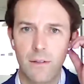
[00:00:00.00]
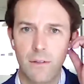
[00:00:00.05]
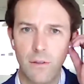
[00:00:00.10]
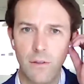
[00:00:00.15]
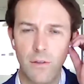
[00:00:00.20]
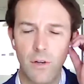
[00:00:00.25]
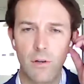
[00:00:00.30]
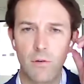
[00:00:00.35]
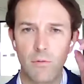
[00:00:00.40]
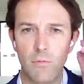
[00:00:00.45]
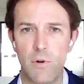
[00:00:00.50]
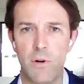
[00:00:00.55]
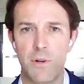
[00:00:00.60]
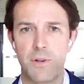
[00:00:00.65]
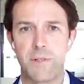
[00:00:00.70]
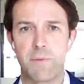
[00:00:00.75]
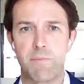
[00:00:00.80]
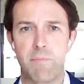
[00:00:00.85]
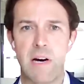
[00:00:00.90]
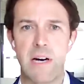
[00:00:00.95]
you don't
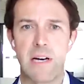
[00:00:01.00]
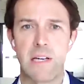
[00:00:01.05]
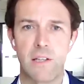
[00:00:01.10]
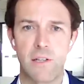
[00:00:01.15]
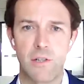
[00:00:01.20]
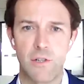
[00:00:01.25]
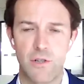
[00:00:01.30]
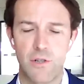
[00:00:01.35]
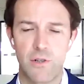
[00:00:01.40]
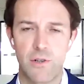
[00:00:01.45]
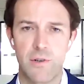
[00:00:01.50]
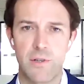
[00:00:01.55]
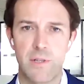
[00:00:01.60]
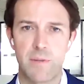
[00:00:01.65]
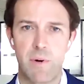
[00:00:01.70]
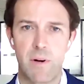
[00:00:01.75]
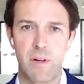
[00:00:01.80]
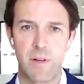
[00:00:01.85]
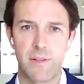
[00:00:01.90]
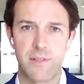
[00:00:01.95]
want to buy the insurance
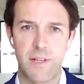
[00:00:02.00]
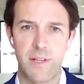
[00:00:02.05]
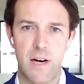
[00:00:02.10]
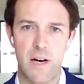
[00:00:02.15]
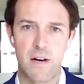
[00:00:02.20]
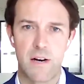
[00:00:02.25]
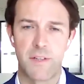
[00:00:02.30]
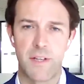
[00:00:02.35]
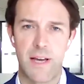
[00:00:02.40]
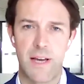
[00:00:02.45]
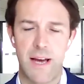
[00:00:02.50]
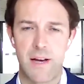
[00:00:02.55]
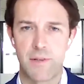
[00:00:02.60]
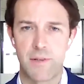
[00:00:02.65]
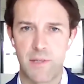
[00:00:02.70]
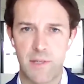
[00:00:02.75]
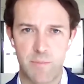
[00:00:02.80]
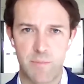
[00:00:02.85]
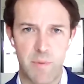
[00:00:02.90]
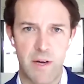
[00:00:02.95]
policy after the
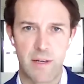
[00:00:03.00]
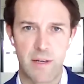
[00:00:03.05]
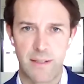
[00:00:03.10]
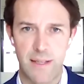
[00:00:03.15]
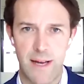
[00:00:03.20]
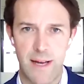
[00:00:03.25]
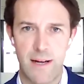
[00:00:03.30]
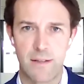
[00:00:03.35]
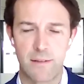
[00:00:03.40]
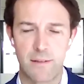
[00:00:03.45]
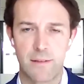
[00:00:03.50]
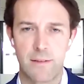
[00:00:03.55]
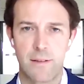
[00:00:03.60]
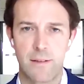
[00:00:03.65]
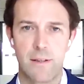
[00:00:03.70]
house is burned down,